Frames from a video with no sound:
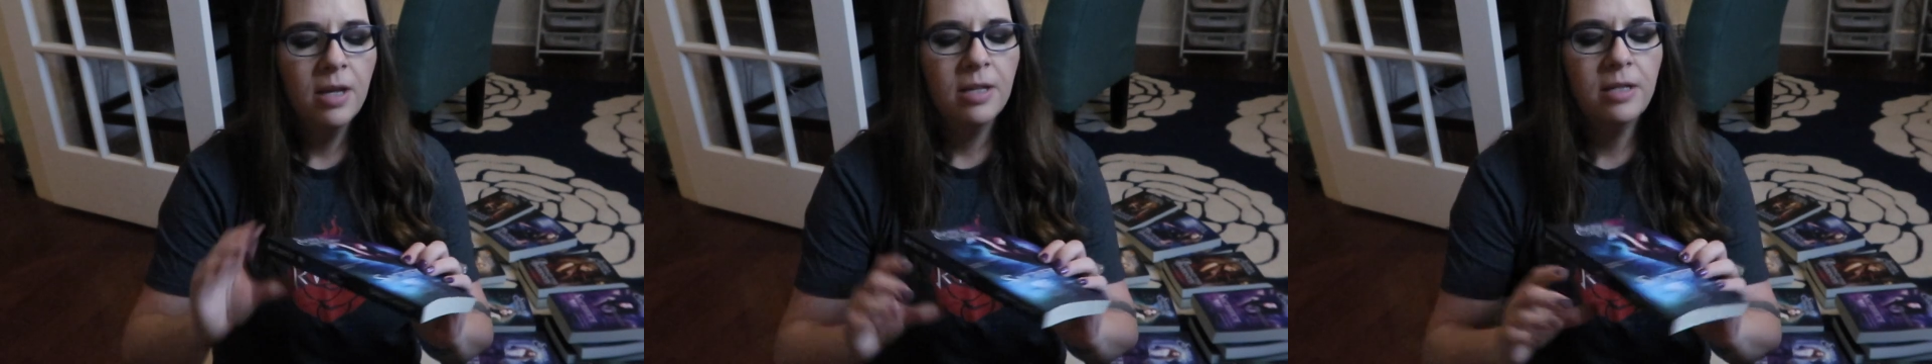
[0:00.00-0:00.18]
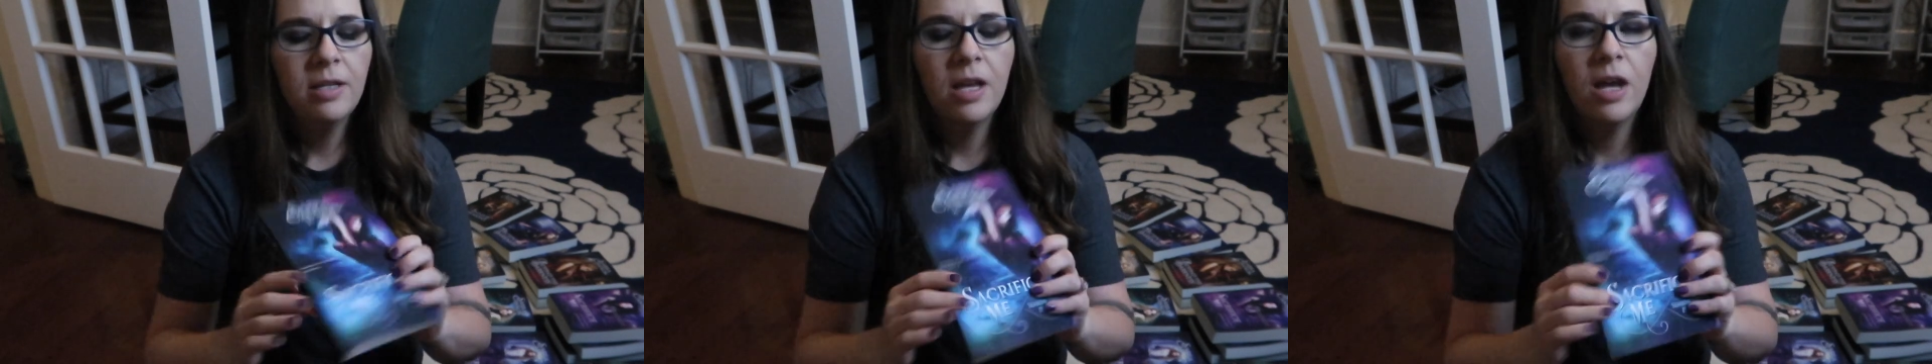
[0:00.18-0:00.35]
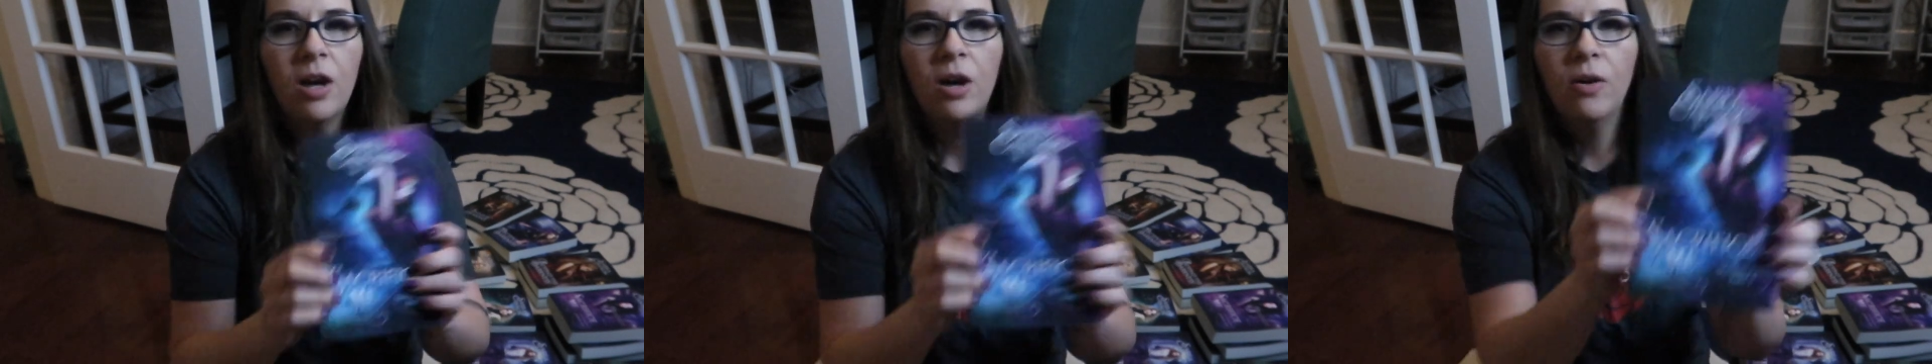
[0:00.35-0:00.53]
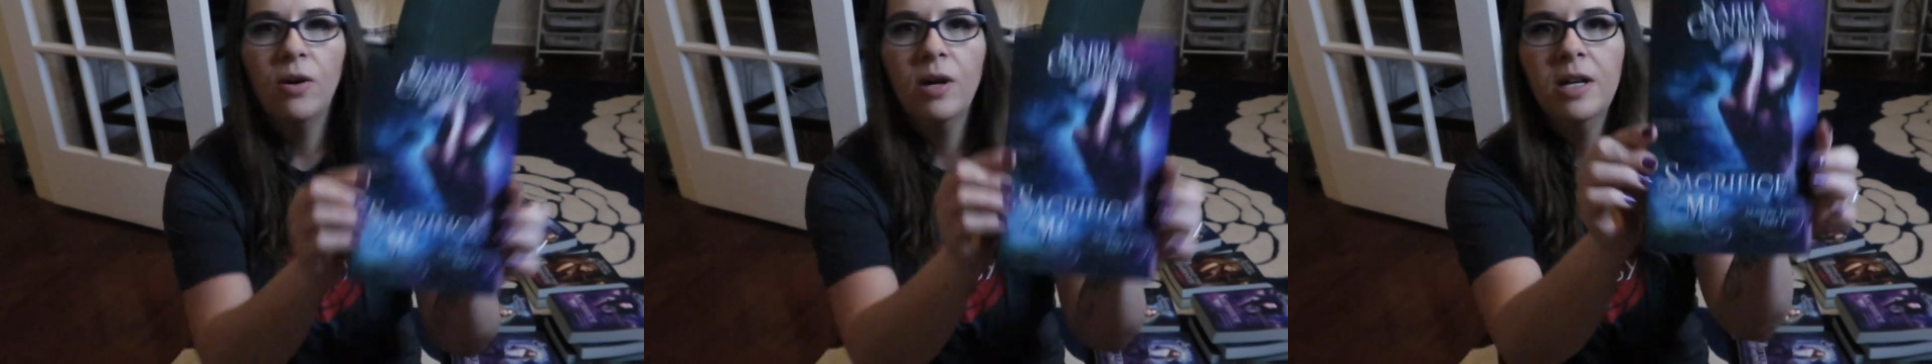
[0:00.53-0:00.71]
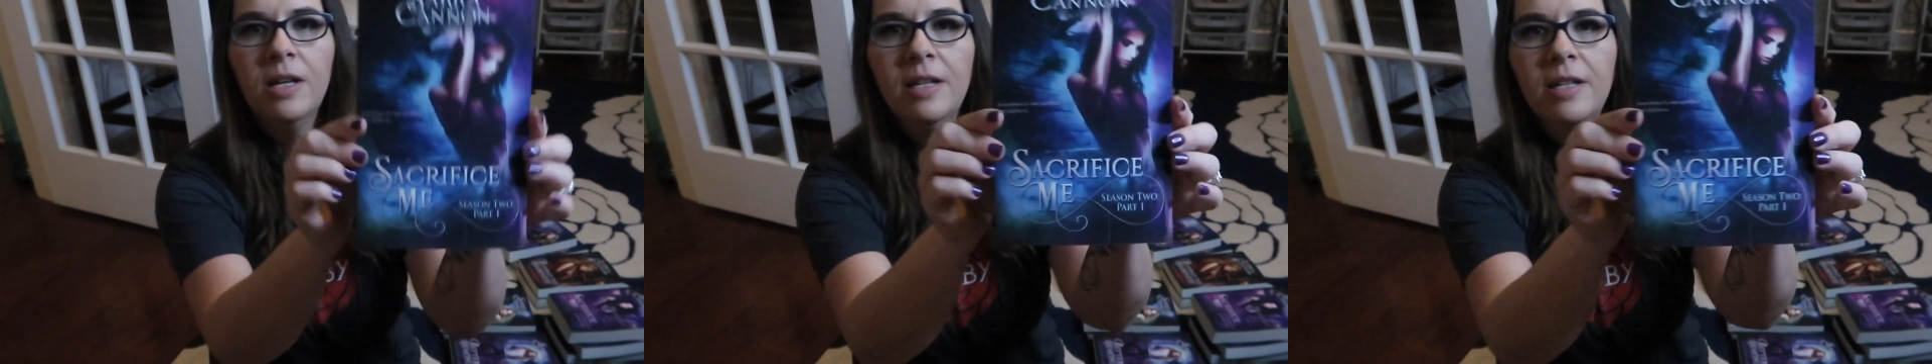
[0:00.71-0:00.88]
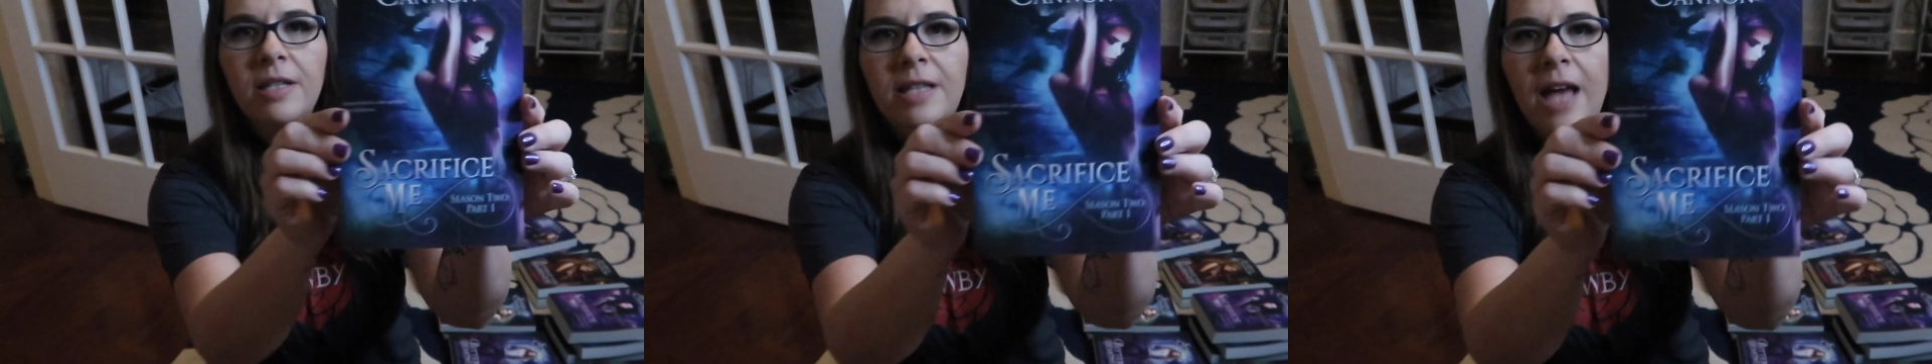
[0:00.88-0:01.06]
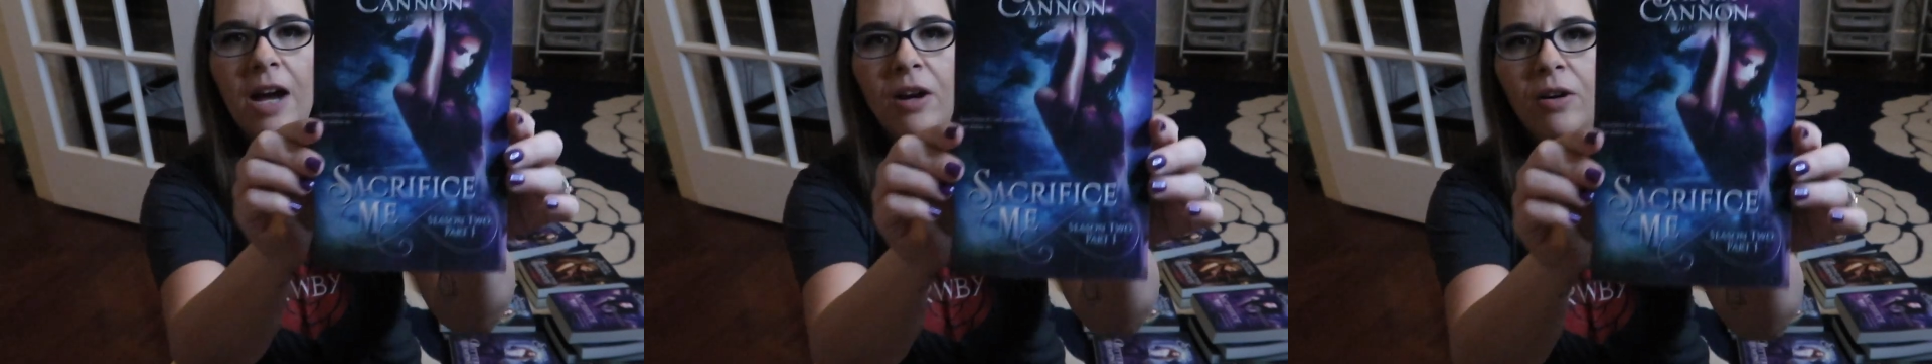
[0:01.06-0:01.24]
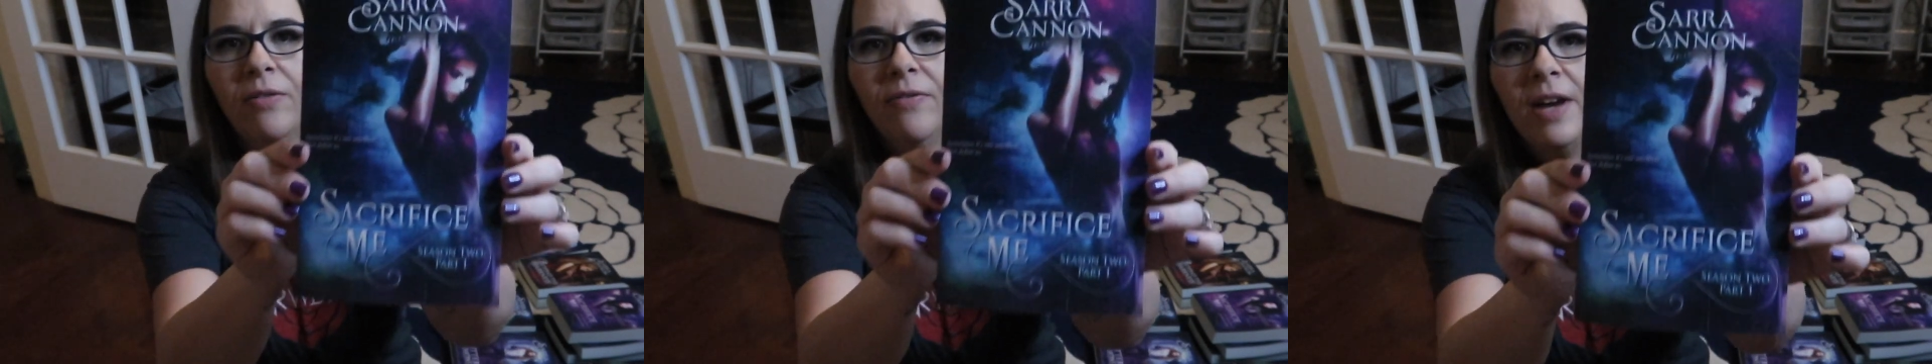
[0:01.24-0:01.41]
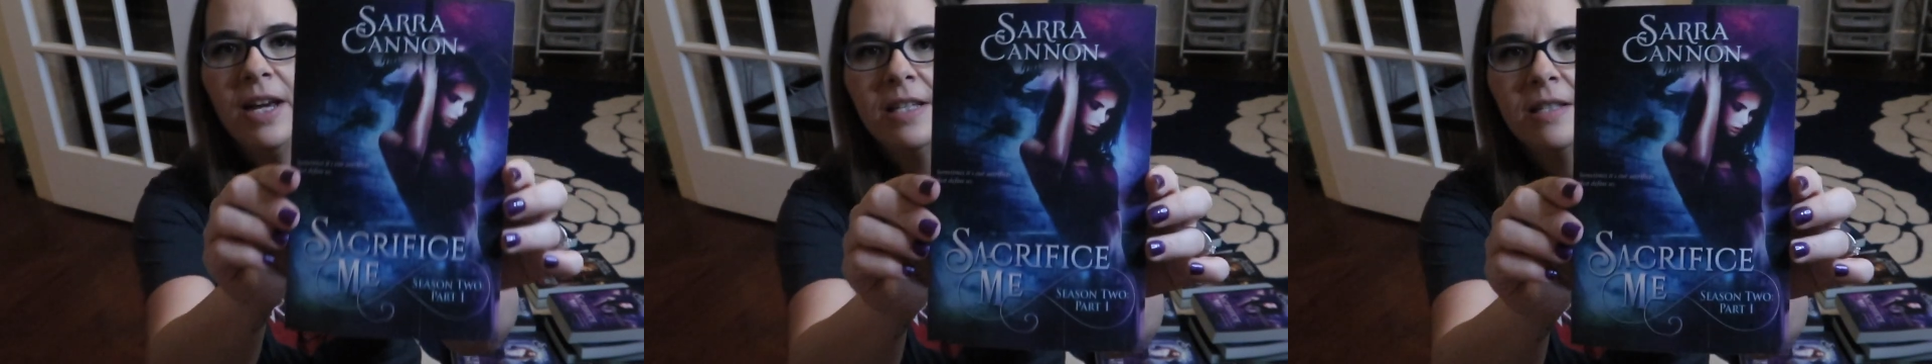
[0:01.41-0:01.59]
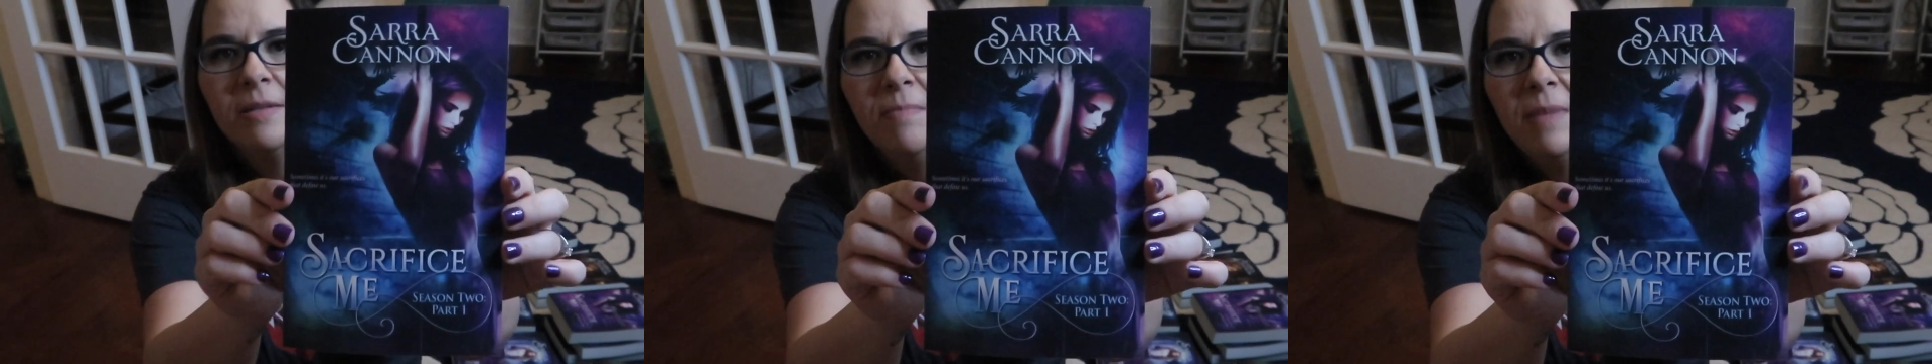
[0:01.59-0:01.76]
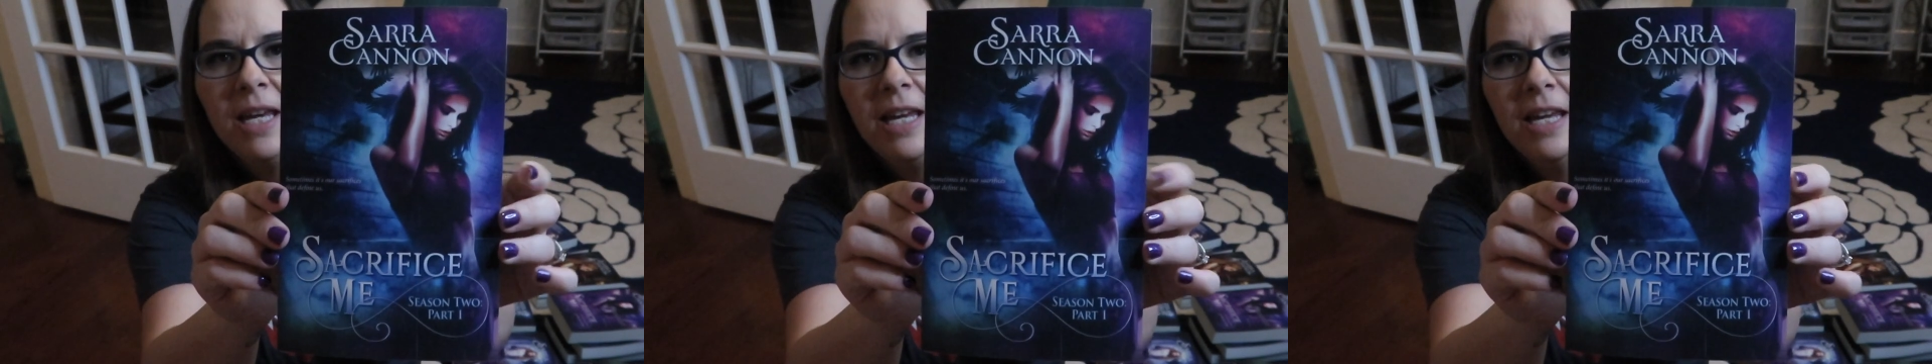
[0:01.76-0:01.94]
So
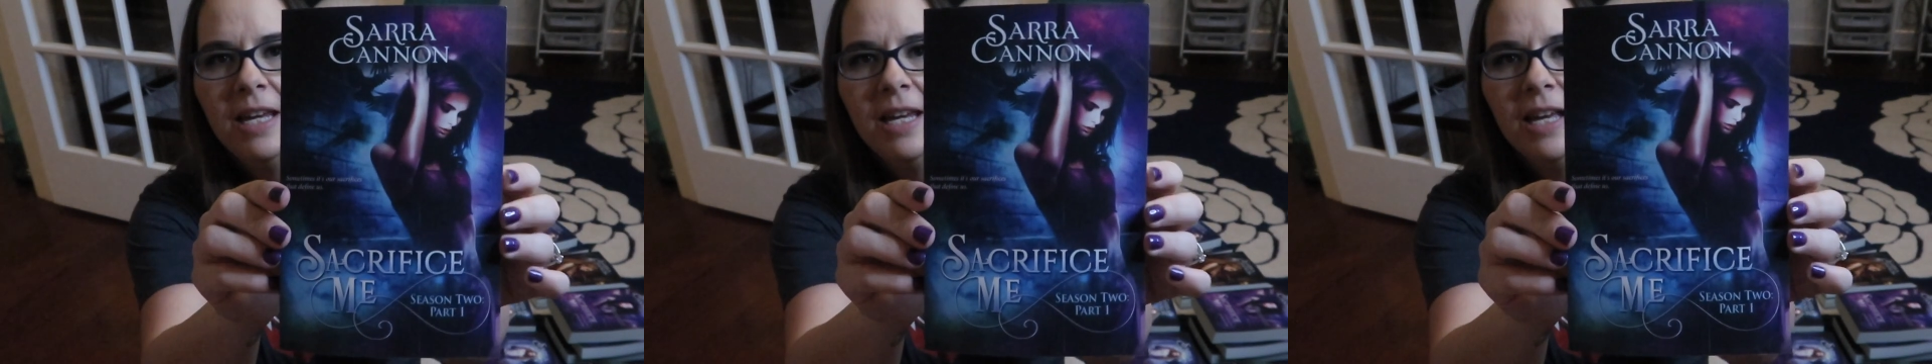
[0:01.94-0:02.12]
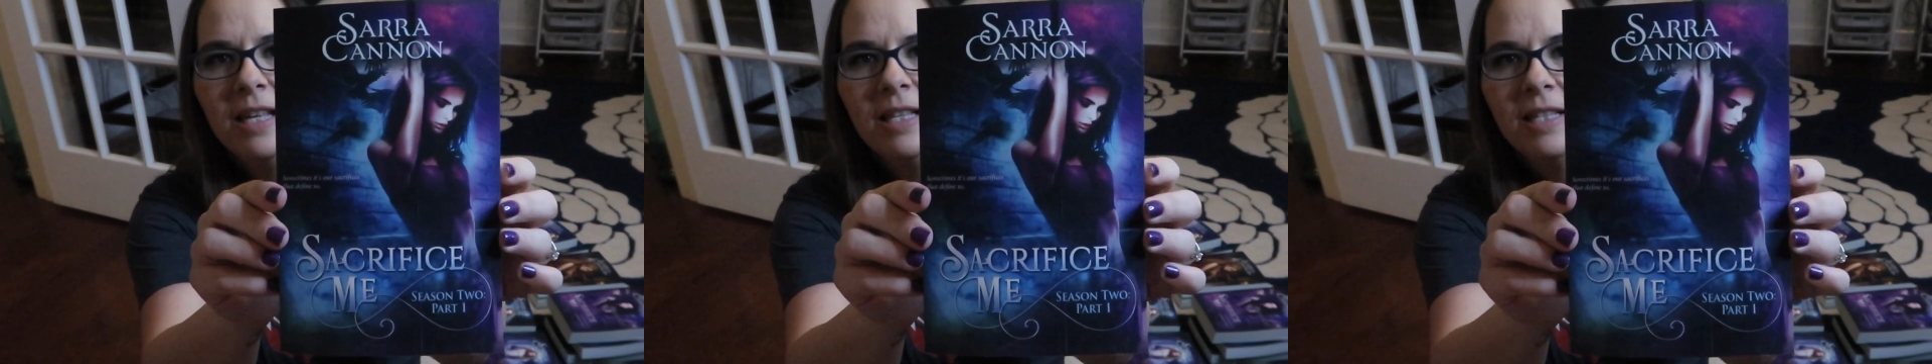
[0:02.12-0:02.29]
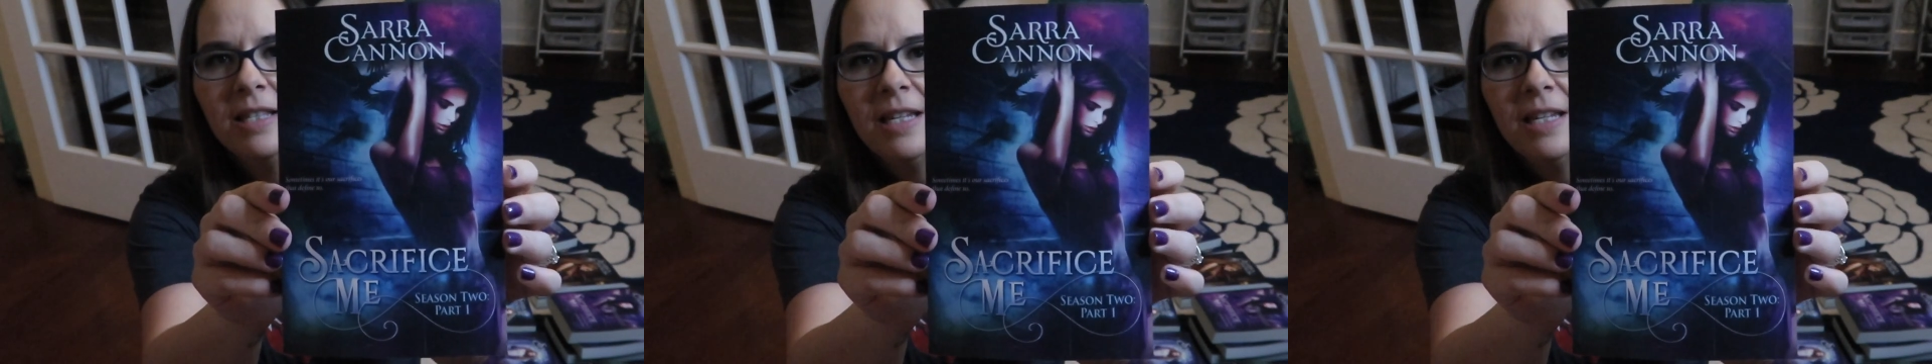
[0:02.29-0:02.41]
Sacrifice Me,